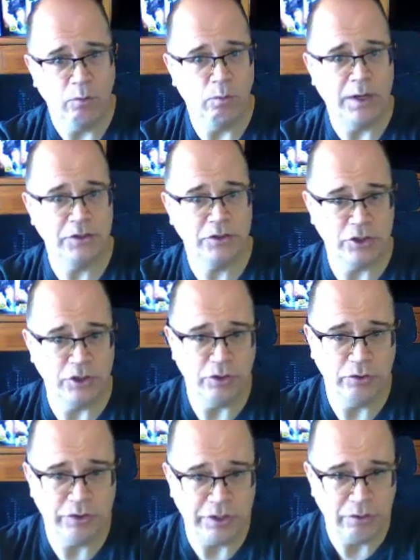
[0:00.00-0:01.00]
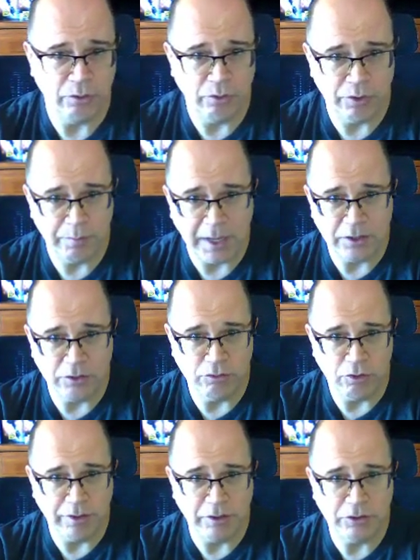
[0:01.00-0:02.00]
One is to use the automated
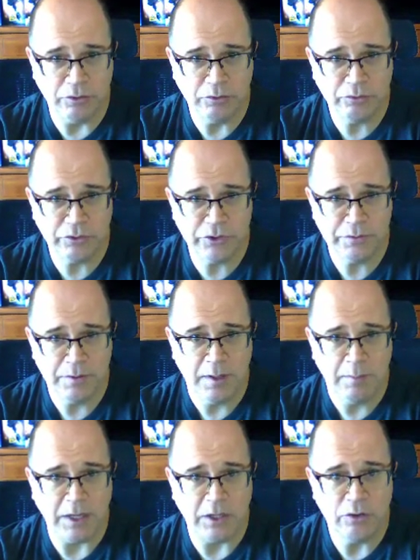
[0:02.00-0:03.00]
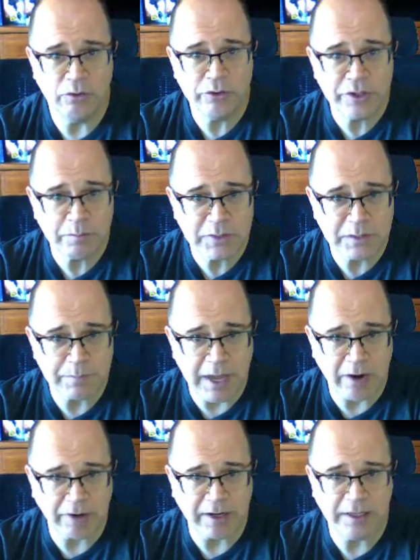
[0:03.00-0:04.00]
drawing tools, but use them
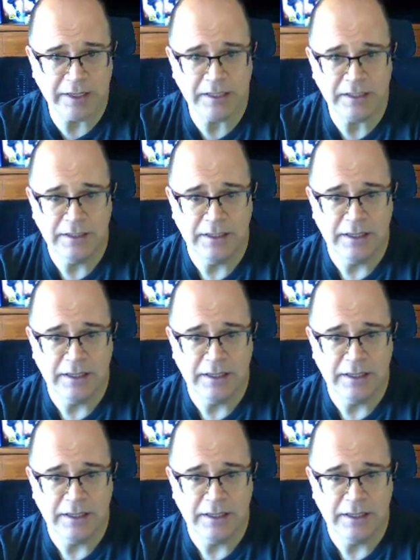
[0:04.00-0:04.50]
sparingly.